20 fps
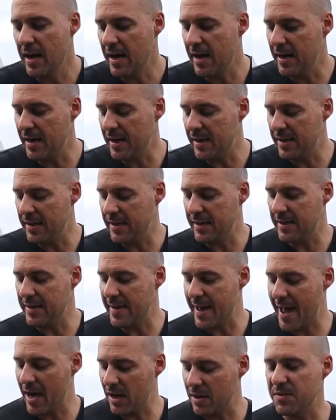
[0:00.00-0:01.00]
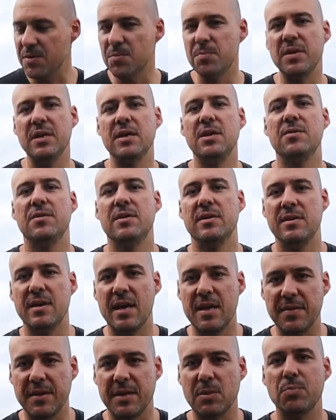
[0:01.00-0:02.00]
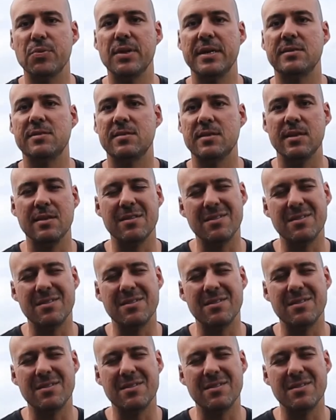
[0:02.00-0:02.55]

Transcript: out of the beer and the complexity